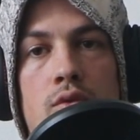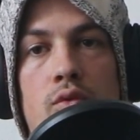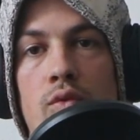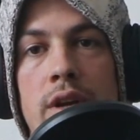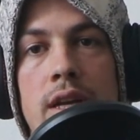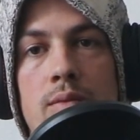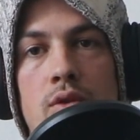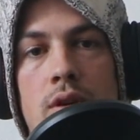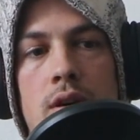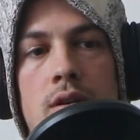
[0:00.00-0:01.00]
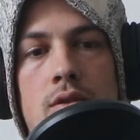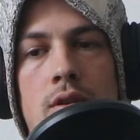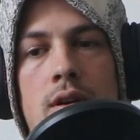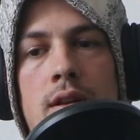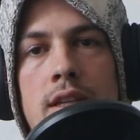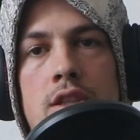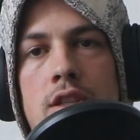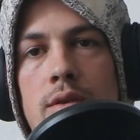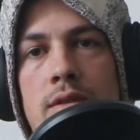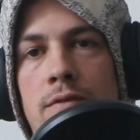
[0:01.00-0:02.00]
read more, or let's just
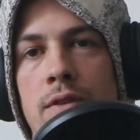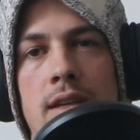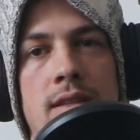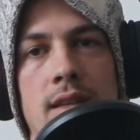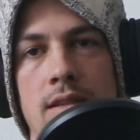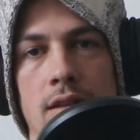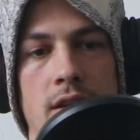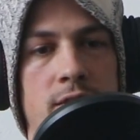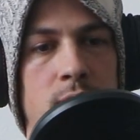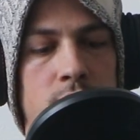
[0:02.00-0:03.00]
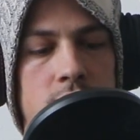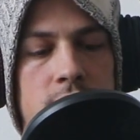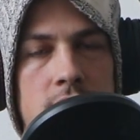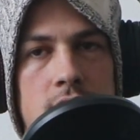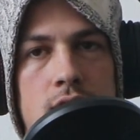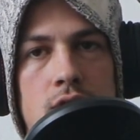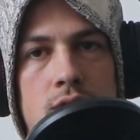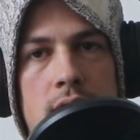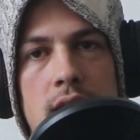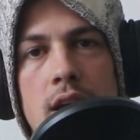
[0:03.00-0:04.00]
go with the fitness, that's a lot of people's fitness goals,
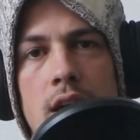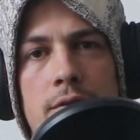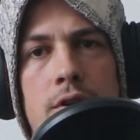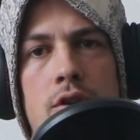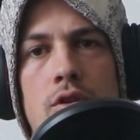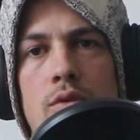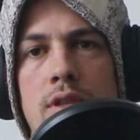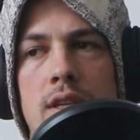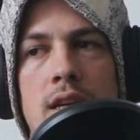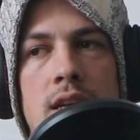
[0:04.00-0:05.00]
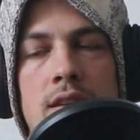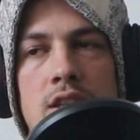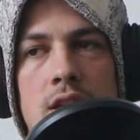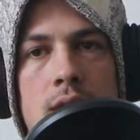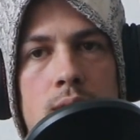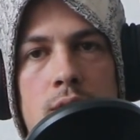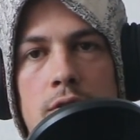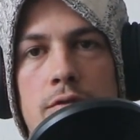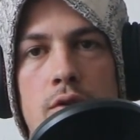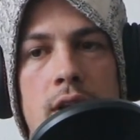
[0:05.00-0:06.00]
right? If your goal was to get in the gym
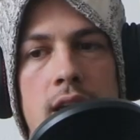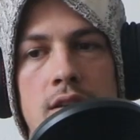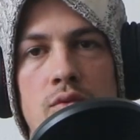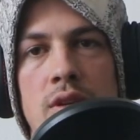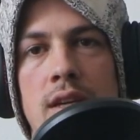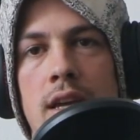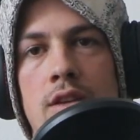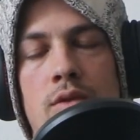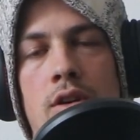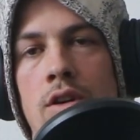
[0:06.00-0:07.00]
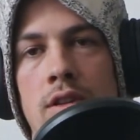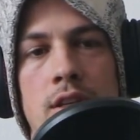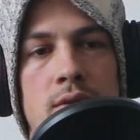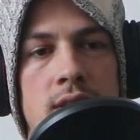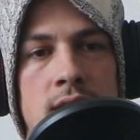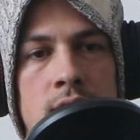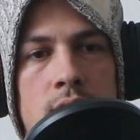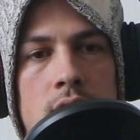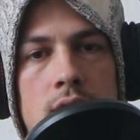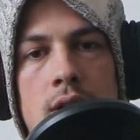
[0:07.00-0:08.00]
4 days a week and you were currently doing
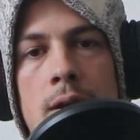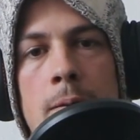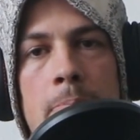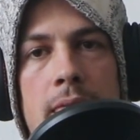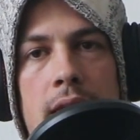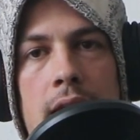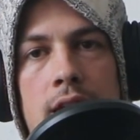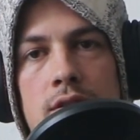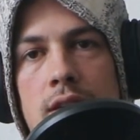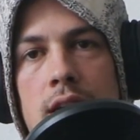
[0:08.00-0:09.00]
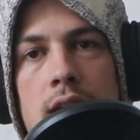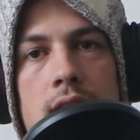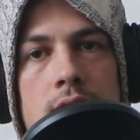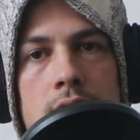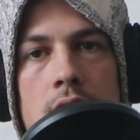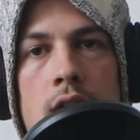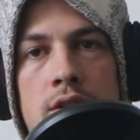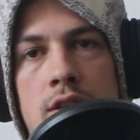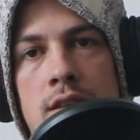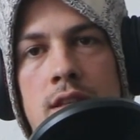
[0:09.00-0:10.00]
0, and you said, oh,
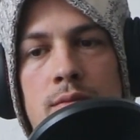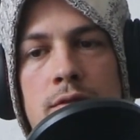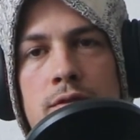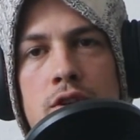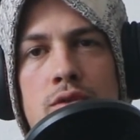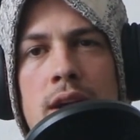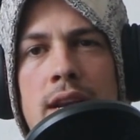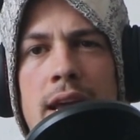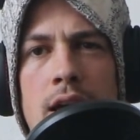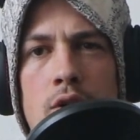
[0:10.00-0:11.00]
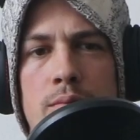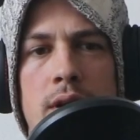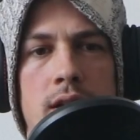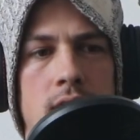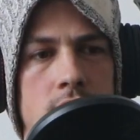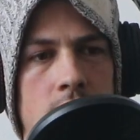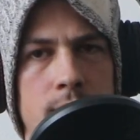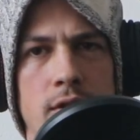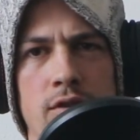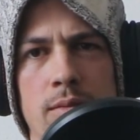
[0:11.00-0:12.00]
it's December 1st right now, but come
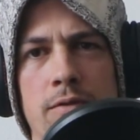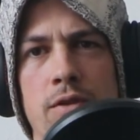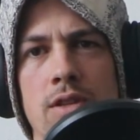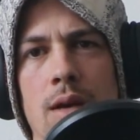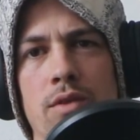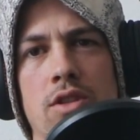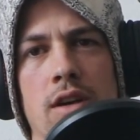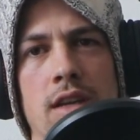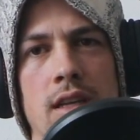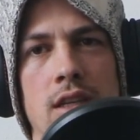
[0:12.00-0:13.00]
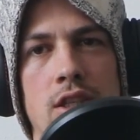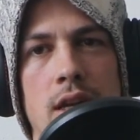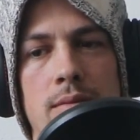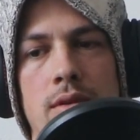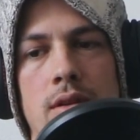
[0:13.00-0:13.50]
November 1st, I'm going to start getting in shape.